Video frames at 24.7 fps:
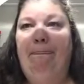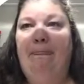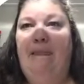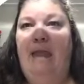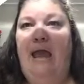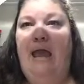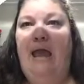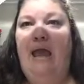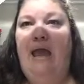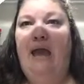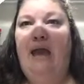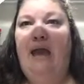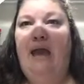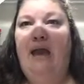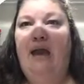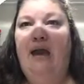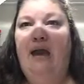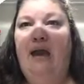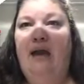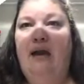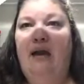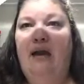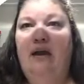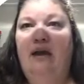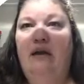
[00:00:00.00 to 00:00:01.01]

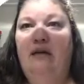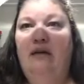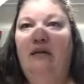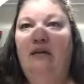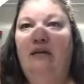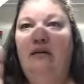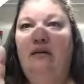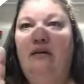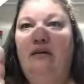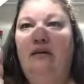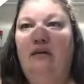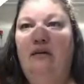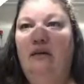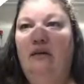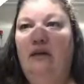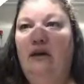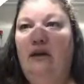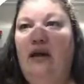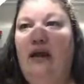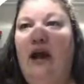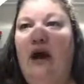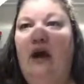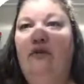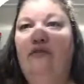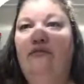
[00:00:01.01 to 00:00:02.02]
And
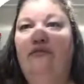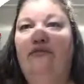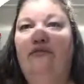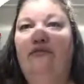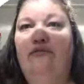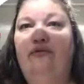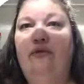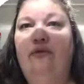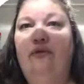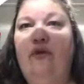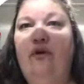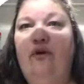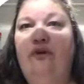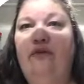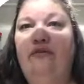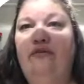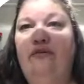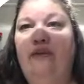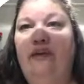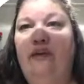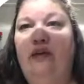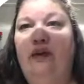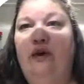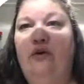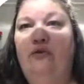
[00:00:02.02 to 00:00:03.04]
look out for
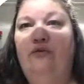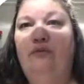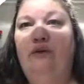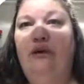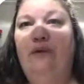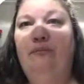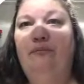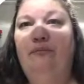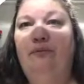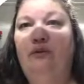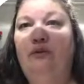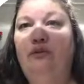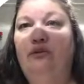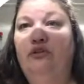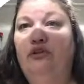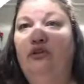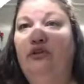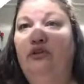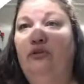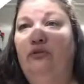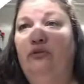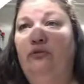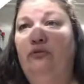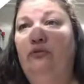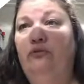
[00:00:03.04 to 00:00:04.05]
video number
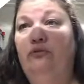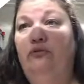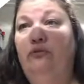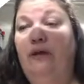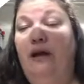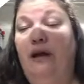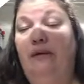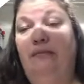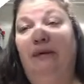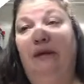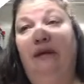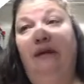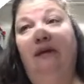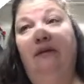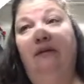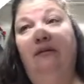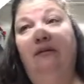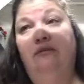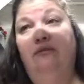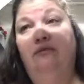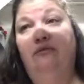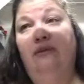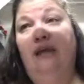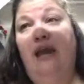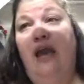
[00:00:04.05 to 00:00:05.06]
2 coming
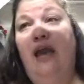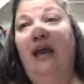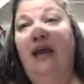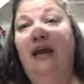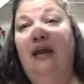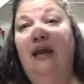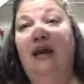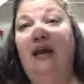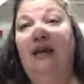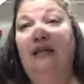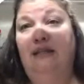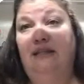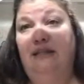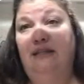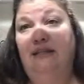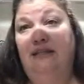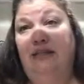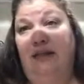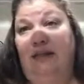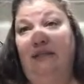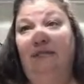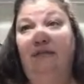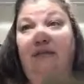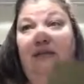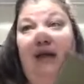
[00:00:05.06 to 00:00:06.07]
today at the
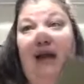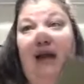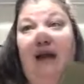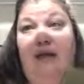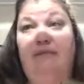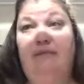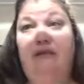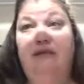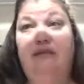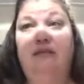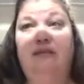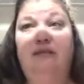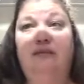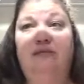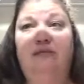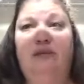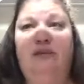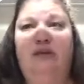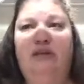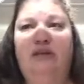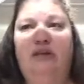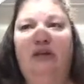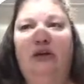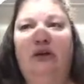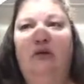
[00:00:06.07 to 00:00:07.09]
same time as this
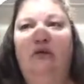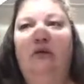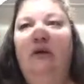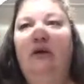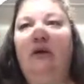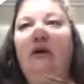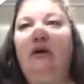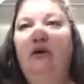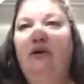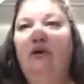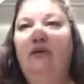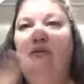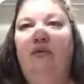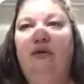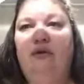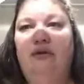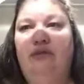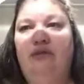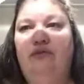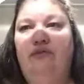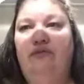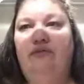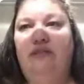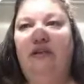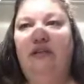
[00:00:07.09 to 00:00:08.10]
one. So
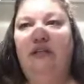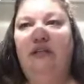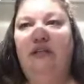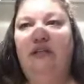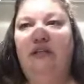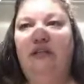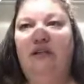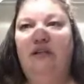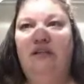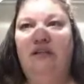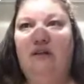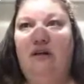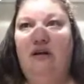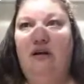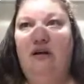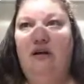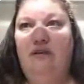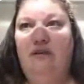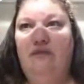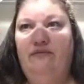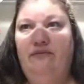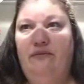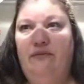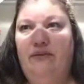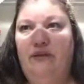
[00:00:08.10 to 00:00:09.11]
once you finish this
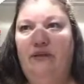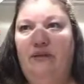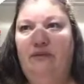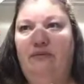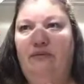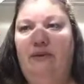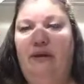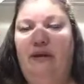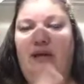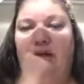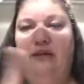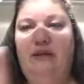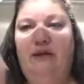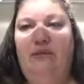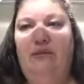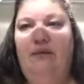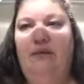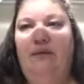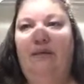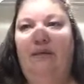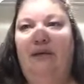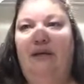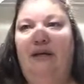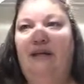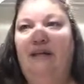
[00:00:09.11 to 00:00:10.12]
card for this week, there
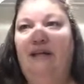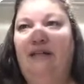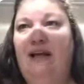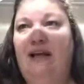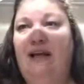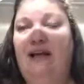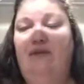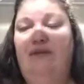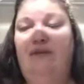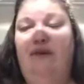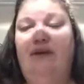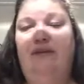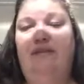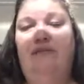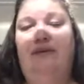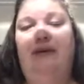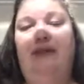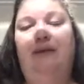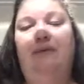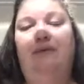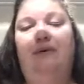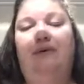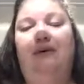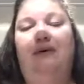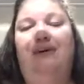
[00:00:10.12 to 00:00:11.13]
will be a second one
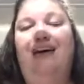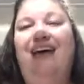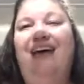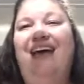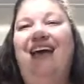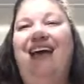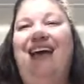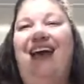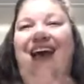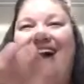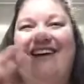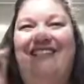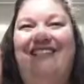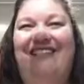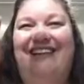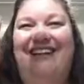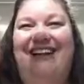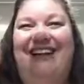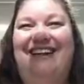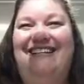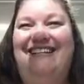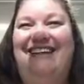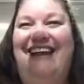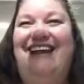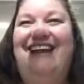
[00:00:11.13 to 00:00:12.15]
available. Have a
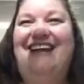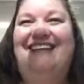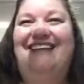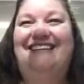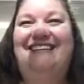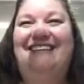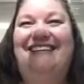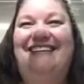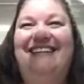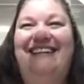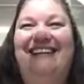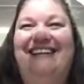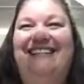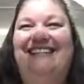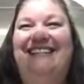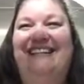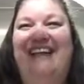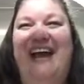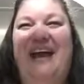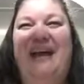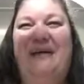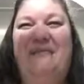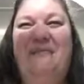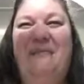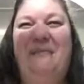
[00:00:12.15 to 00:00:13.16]
great day, and I'll see you next
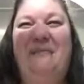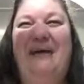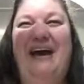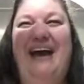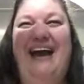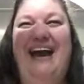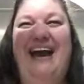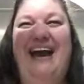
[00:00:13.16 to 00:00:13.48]
time. Bye-bye.